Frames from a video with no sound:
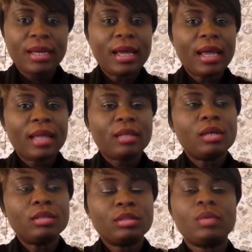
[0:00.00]
And
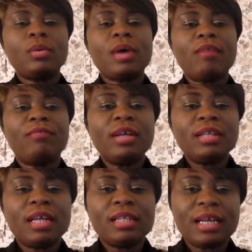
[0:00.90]
also, I
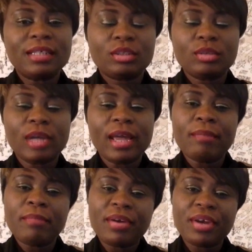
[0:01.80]
found out that you are a
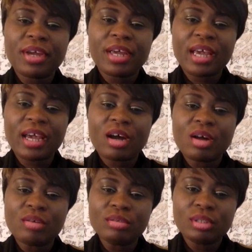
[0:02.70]
Marykay
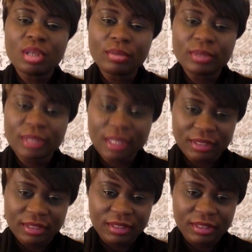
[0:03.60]
consultant.